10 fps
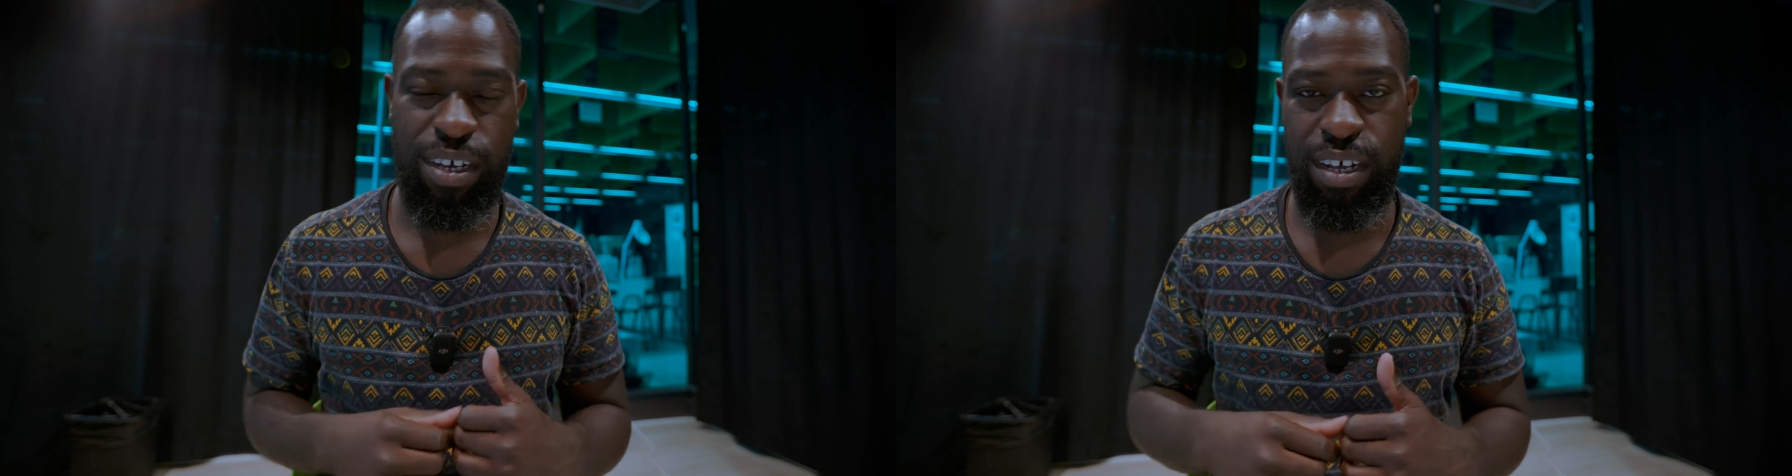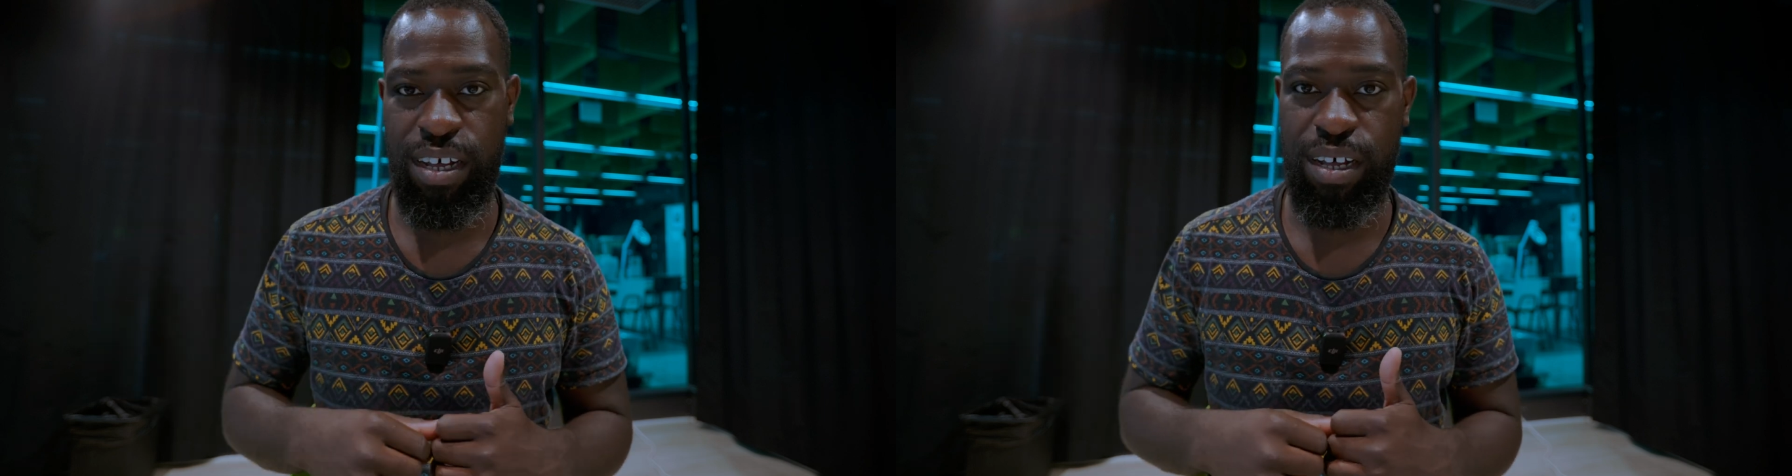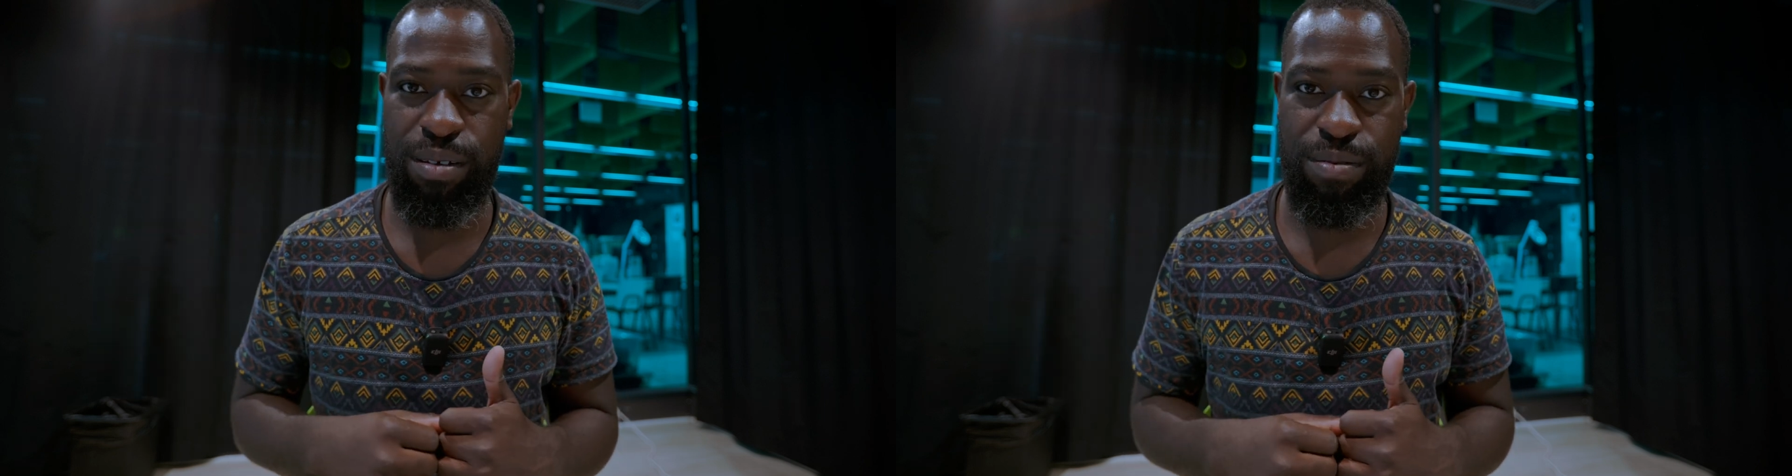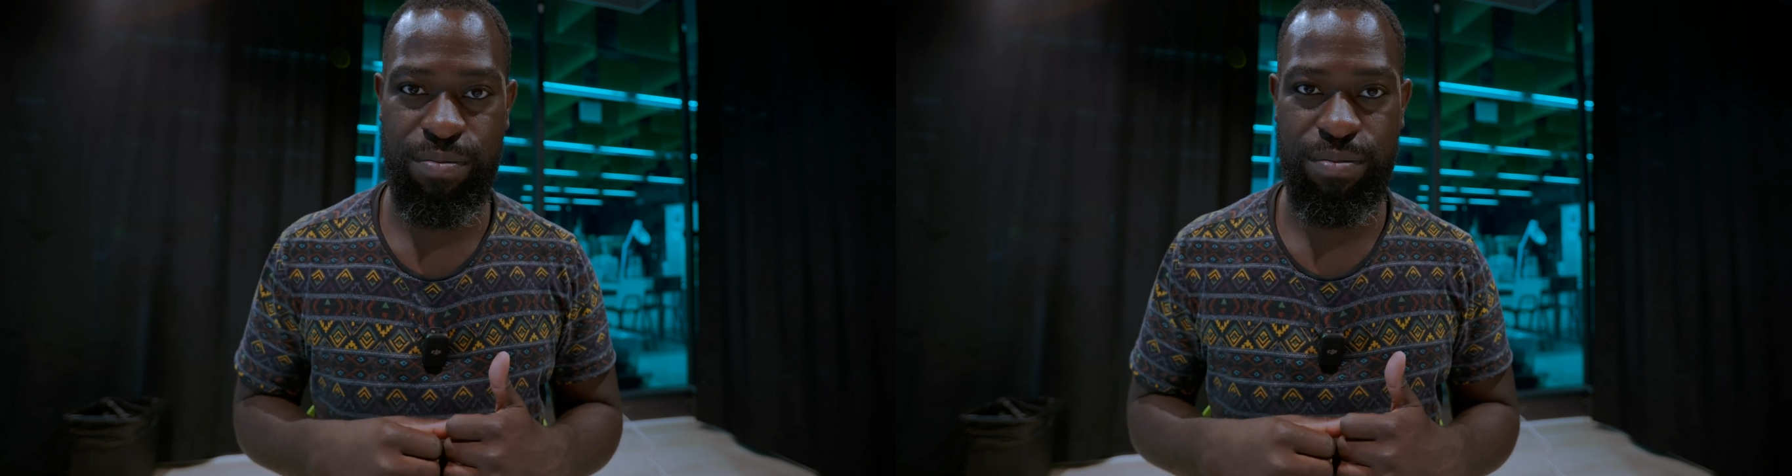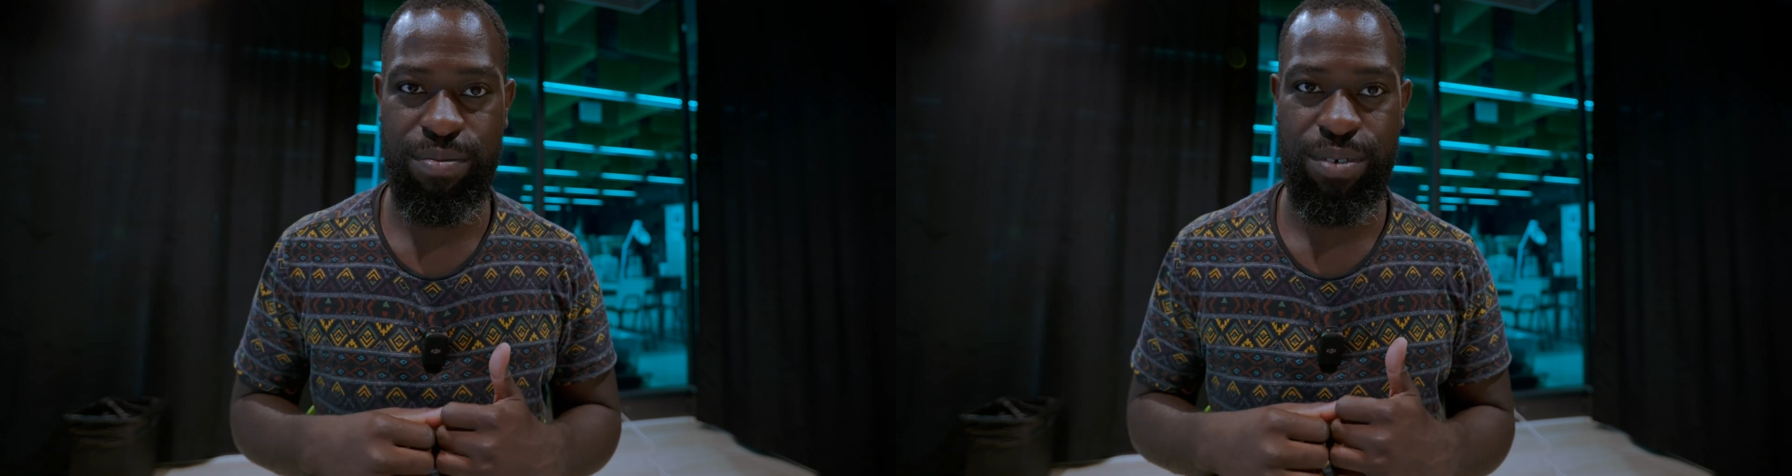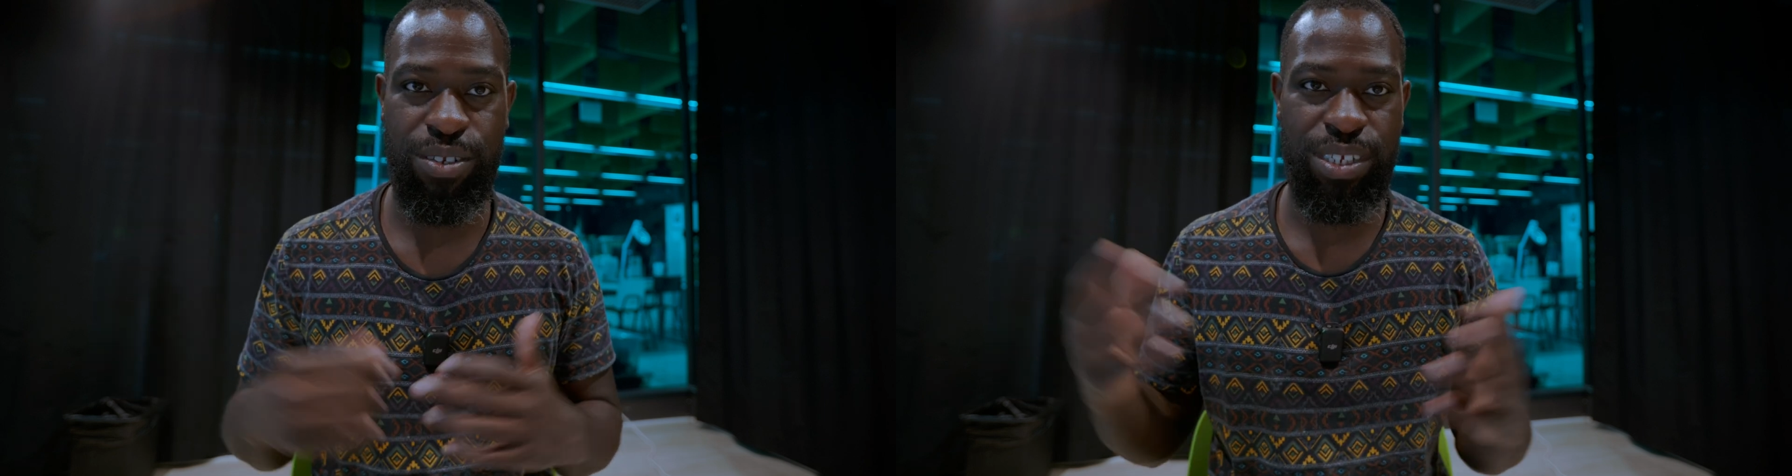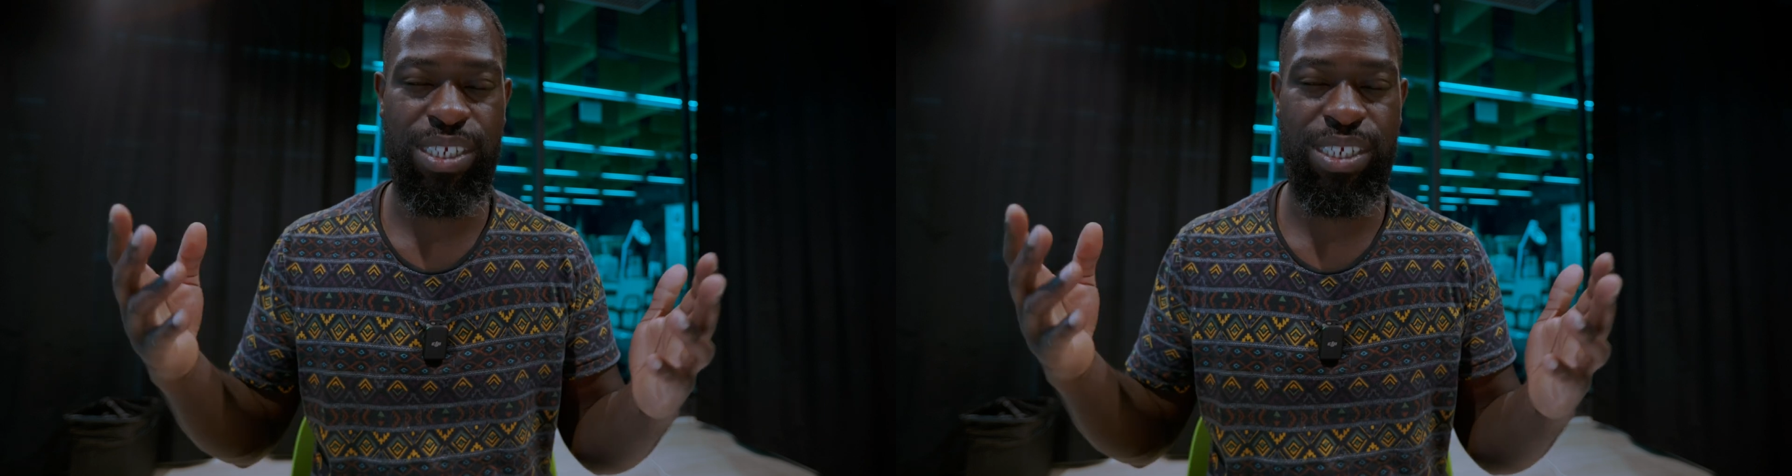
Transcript: on the